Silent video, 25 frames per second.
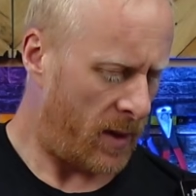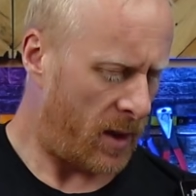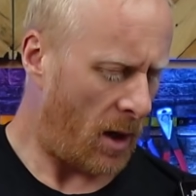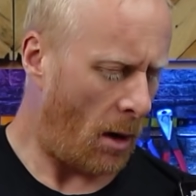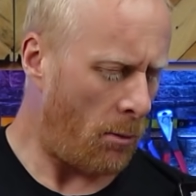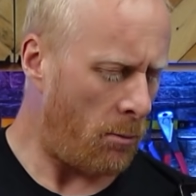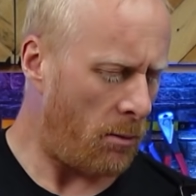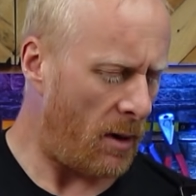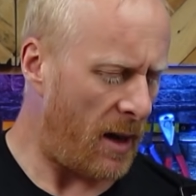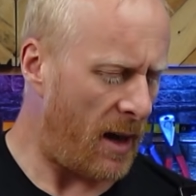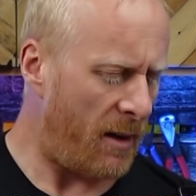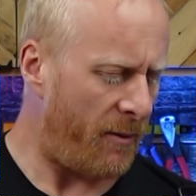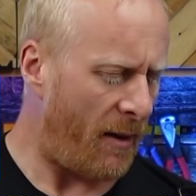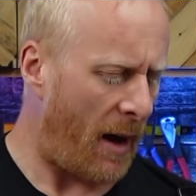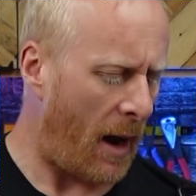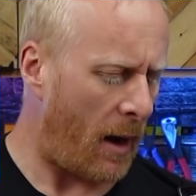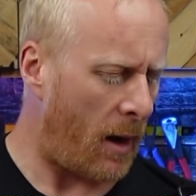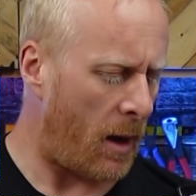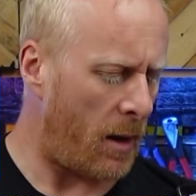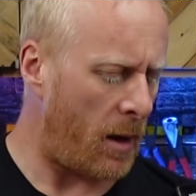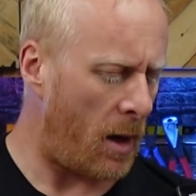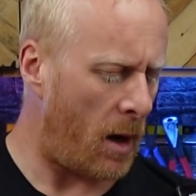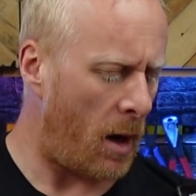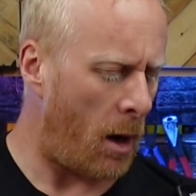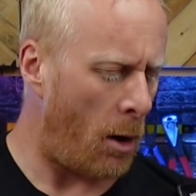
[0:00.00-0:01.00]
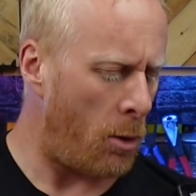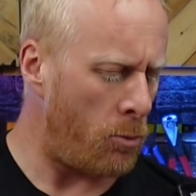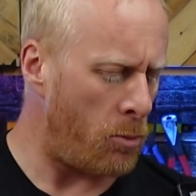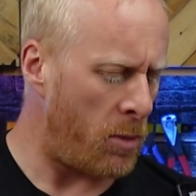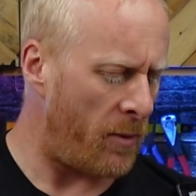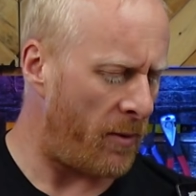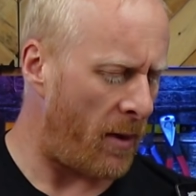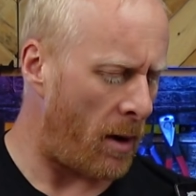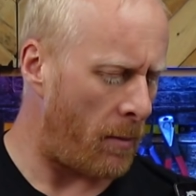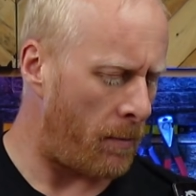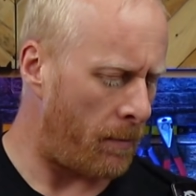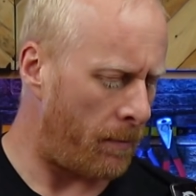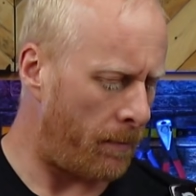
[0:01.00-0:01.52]
Don't leave Alan alone
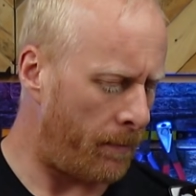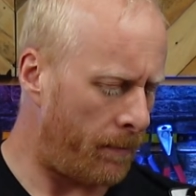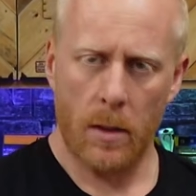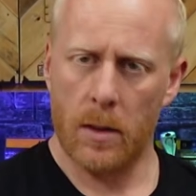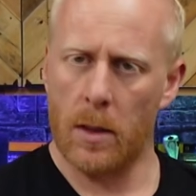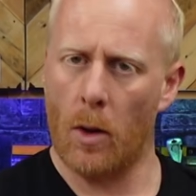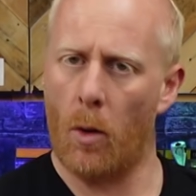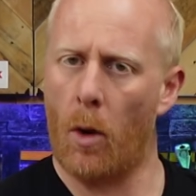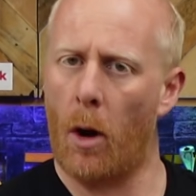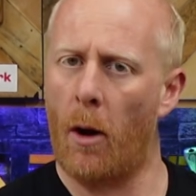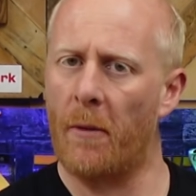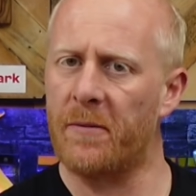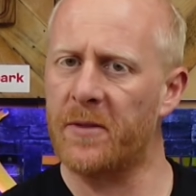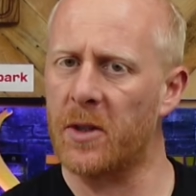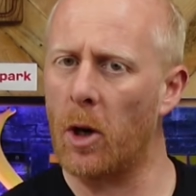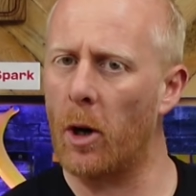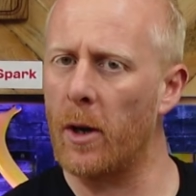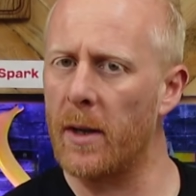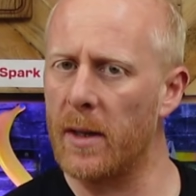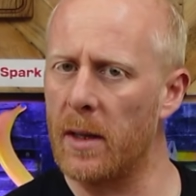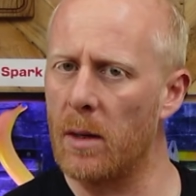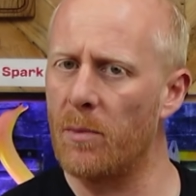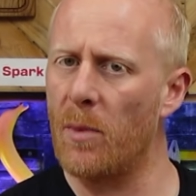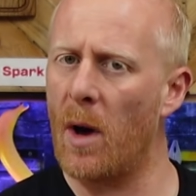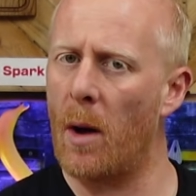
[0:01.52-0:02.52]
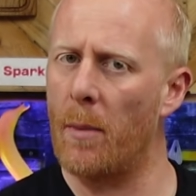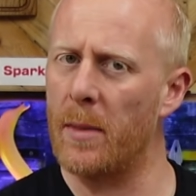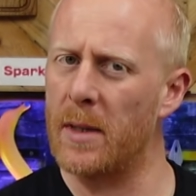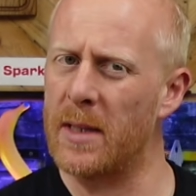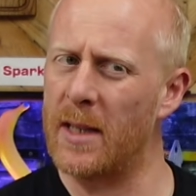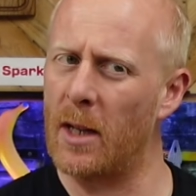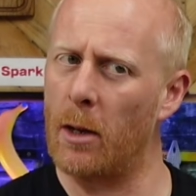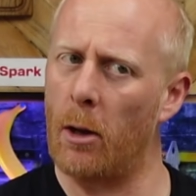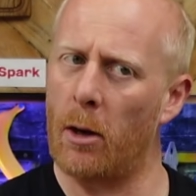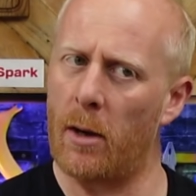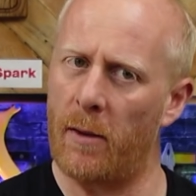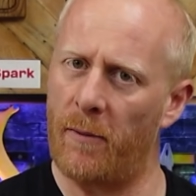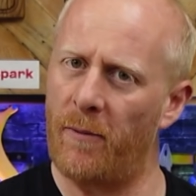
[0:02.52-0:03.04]
with him. So I've tightened him up
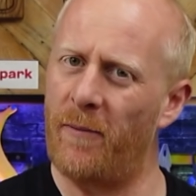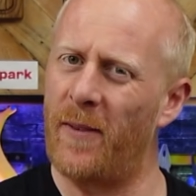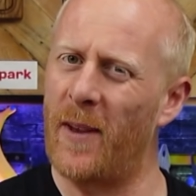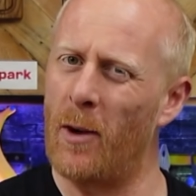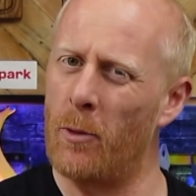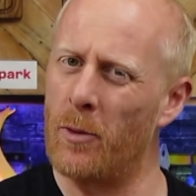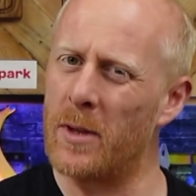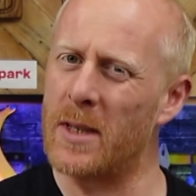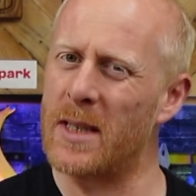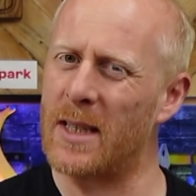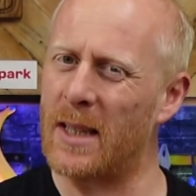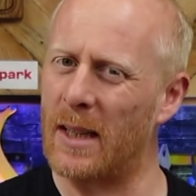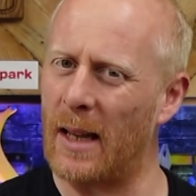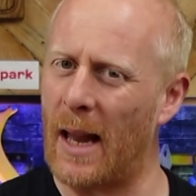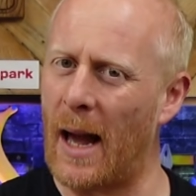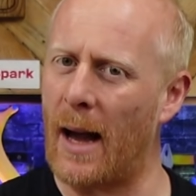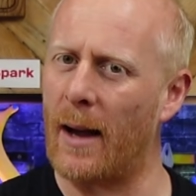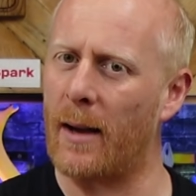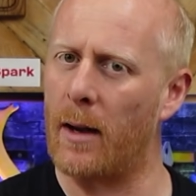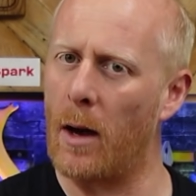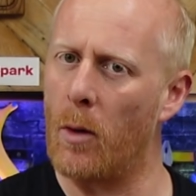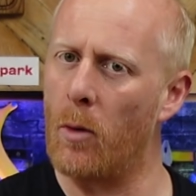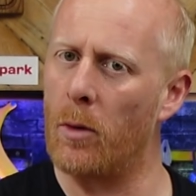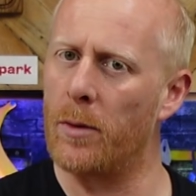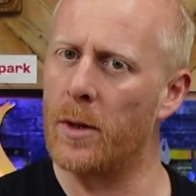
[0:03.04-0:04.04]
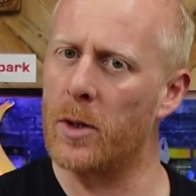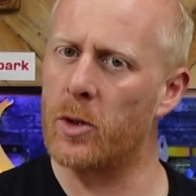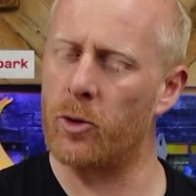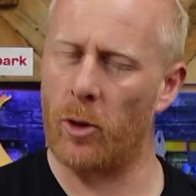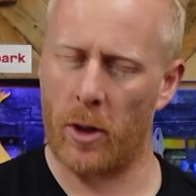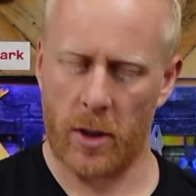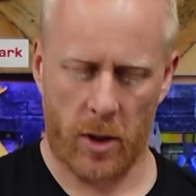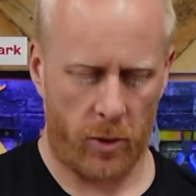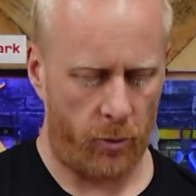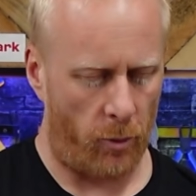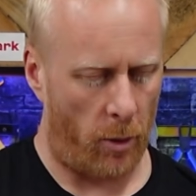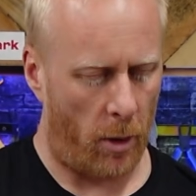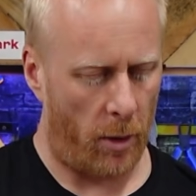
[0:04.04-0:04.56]
until I can feel the slack go on the
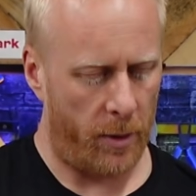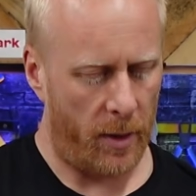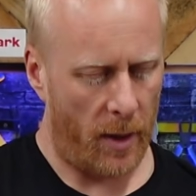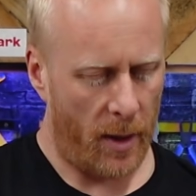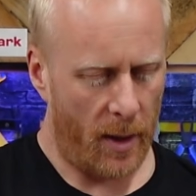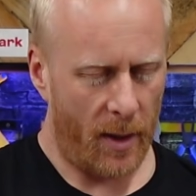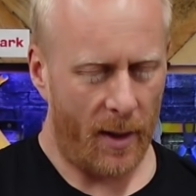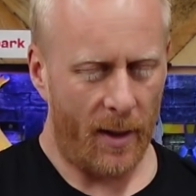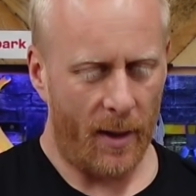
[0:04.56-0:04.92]
truss rod.